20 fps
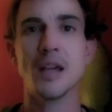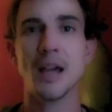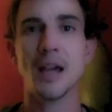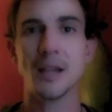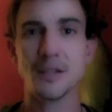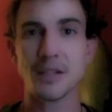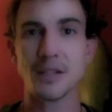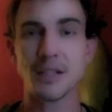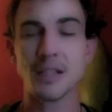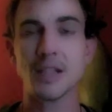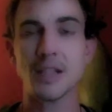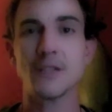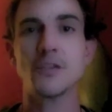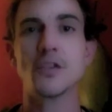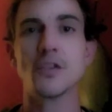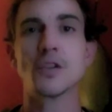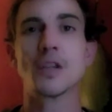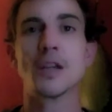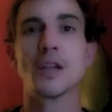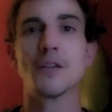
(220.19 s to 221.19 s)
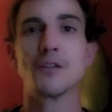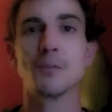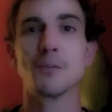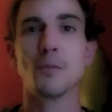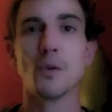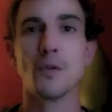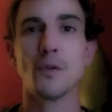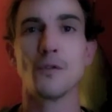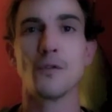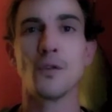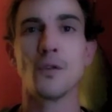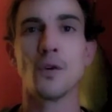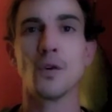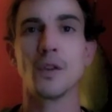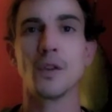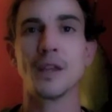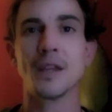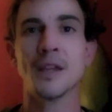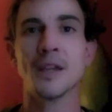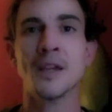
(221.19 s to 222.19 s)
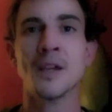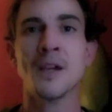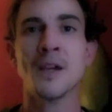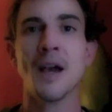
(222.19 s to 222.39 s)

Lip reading: and to give your gift more fully,